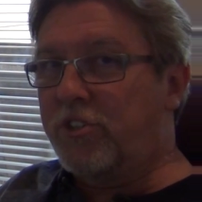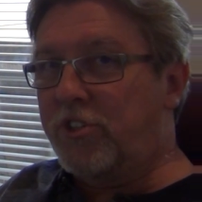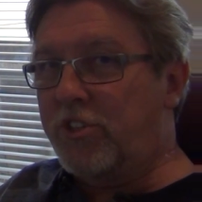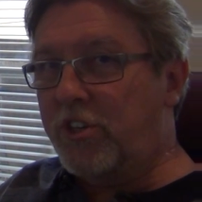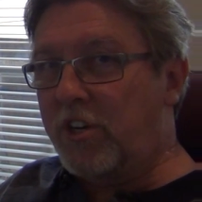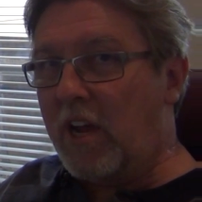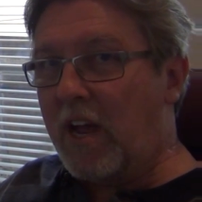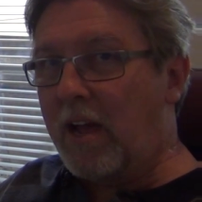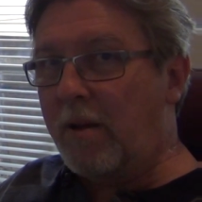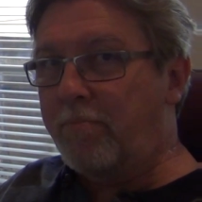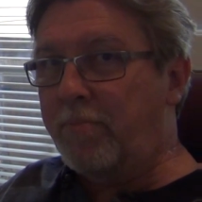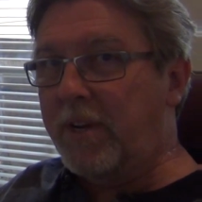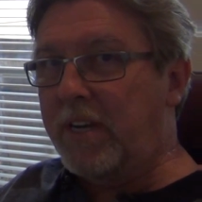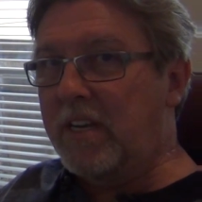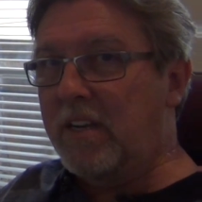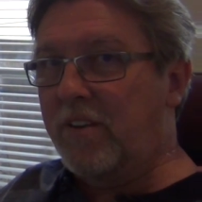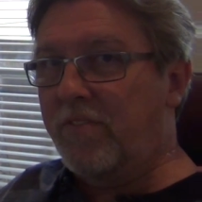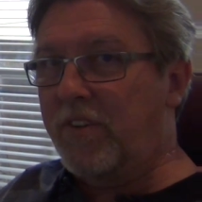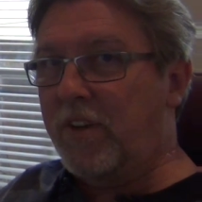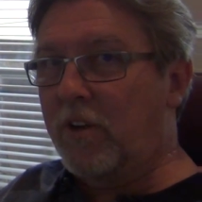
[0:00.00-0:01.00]

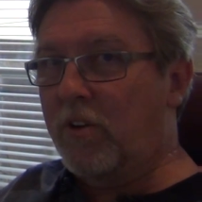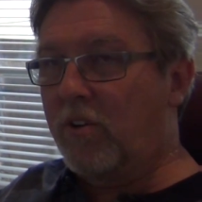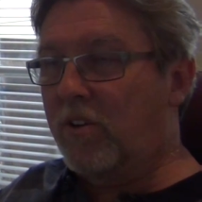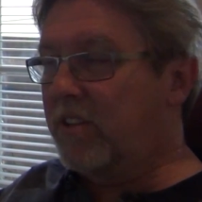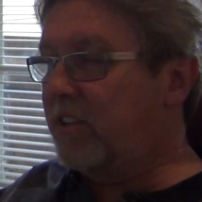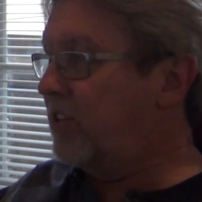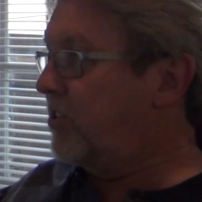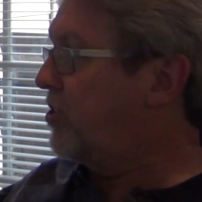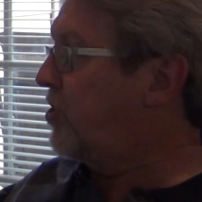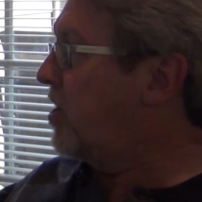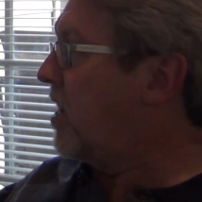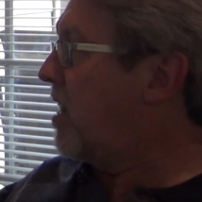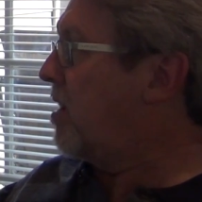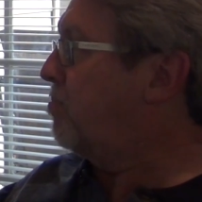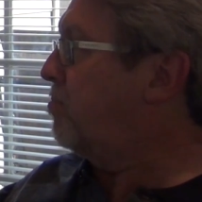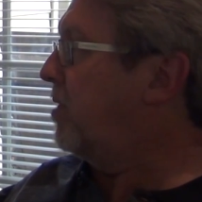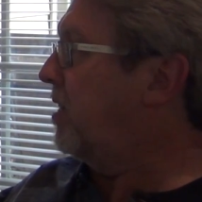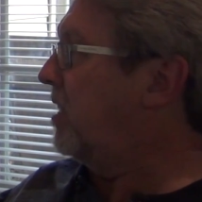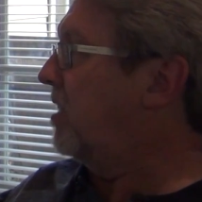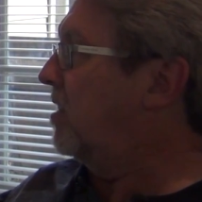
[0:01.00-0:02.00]
Shopping. If you go to the
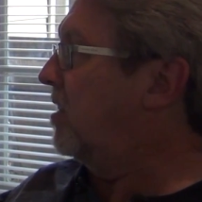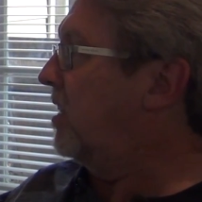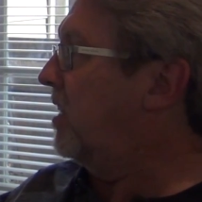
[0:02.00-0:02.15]
Shopping